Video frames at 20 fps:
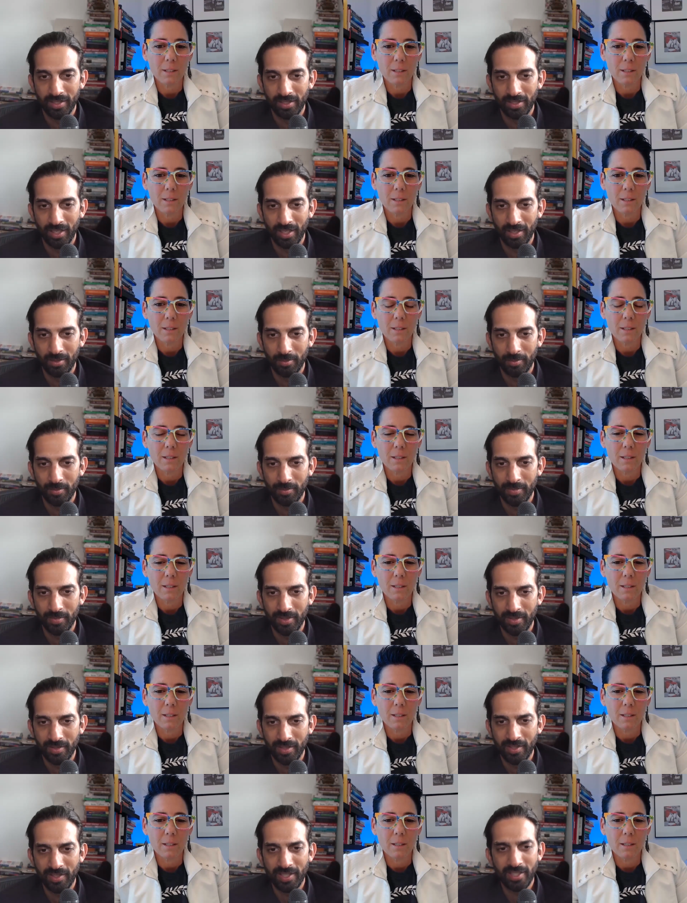Speaker 1: uh,
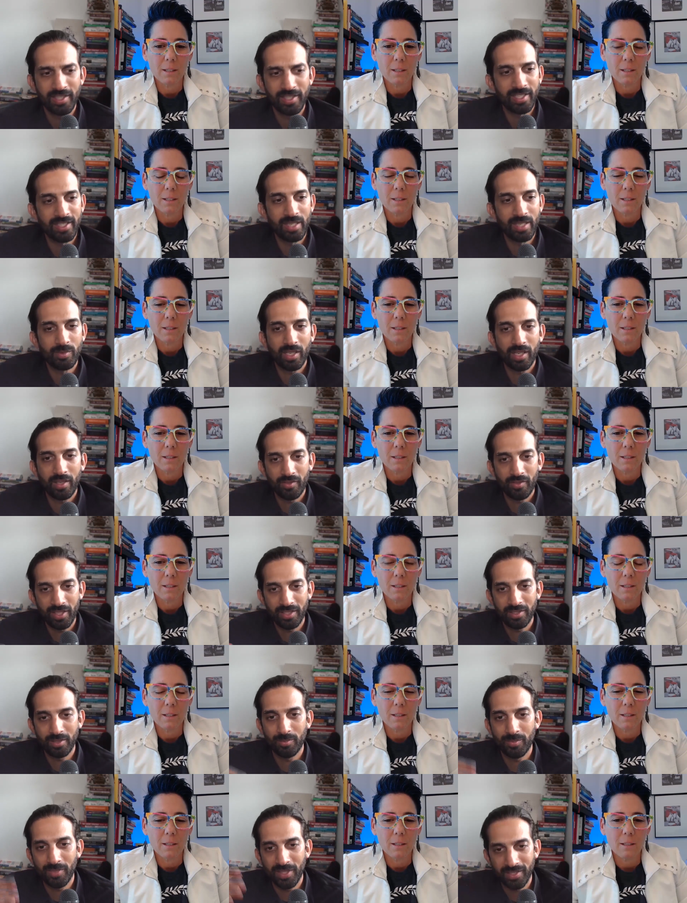there seems like a, there's a,
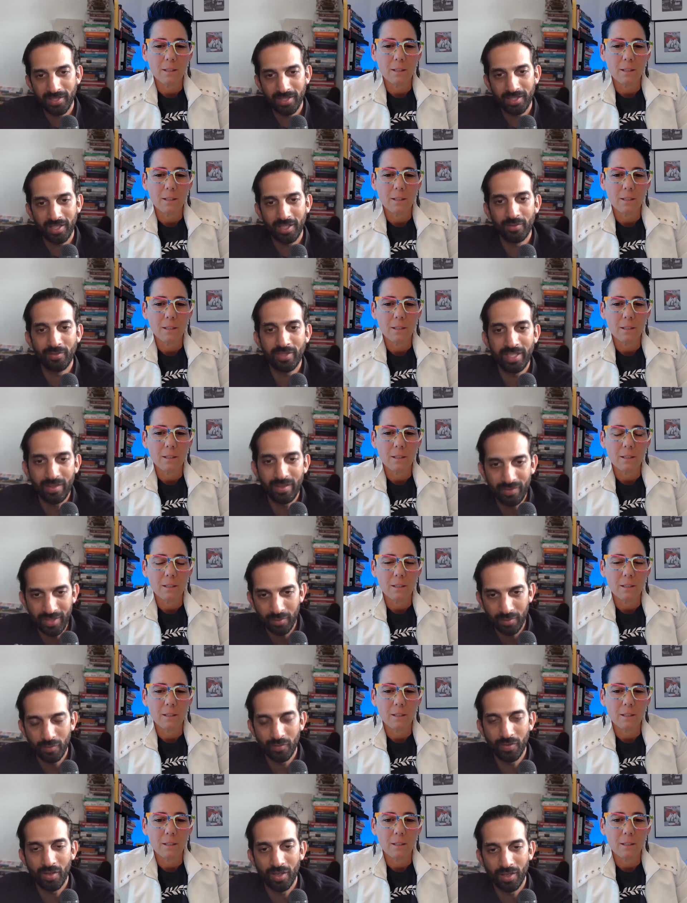there's a kind of giving
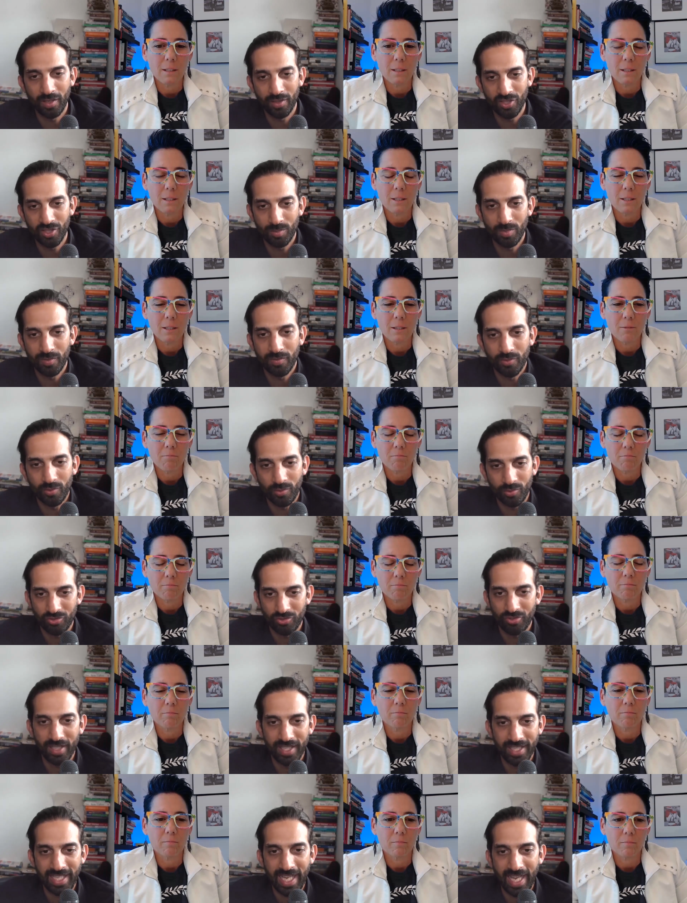first before
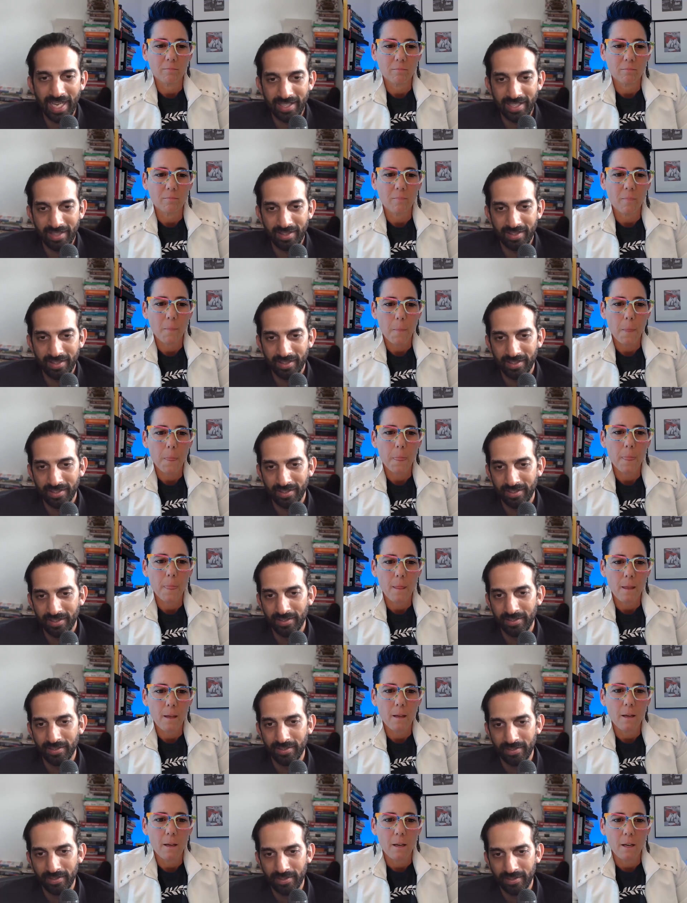trying to get anything.
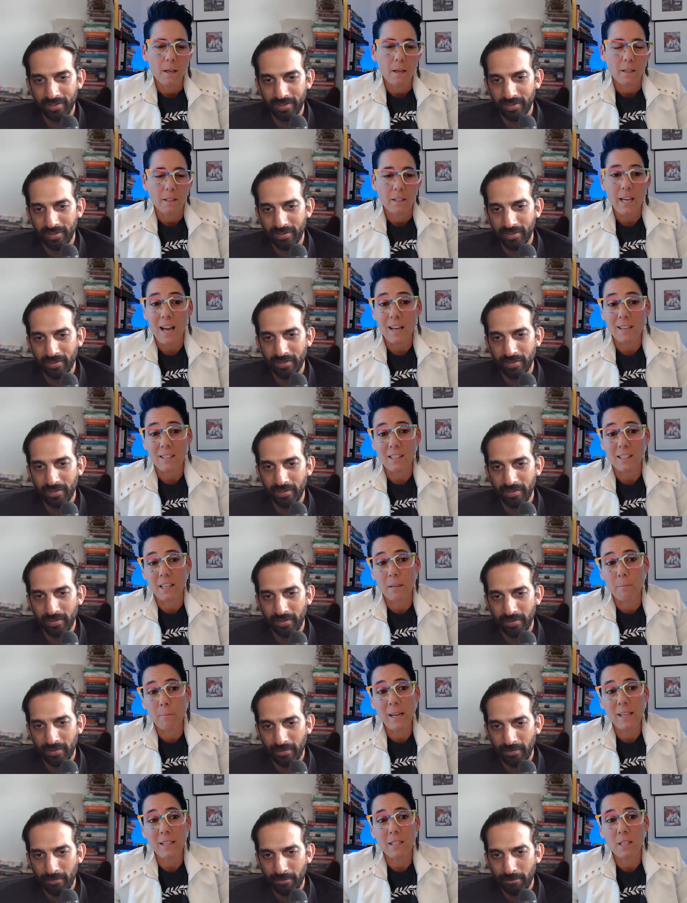
Speaker 2: Yes, and
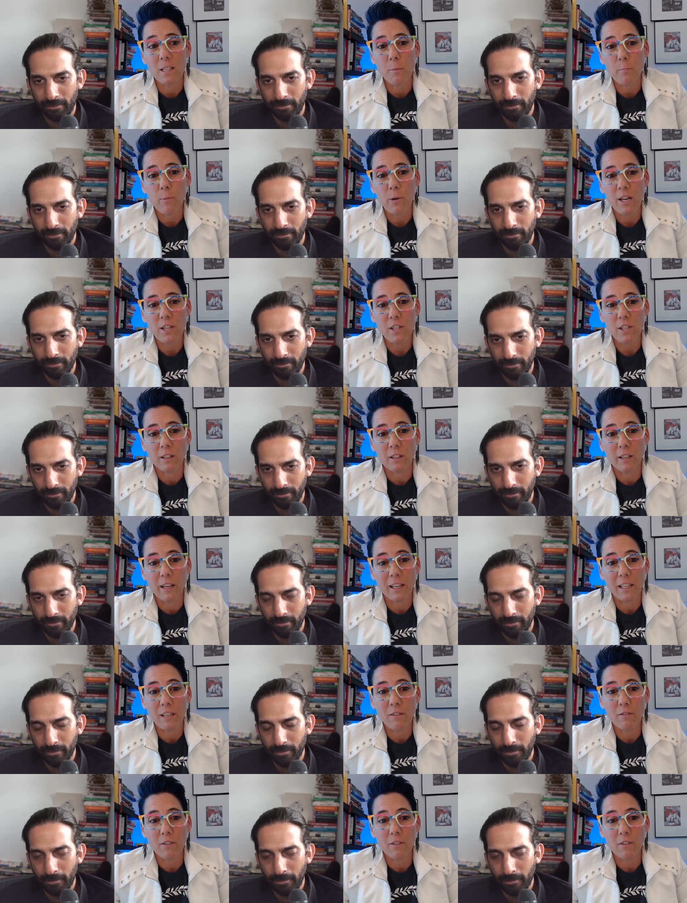it makes an impression. Like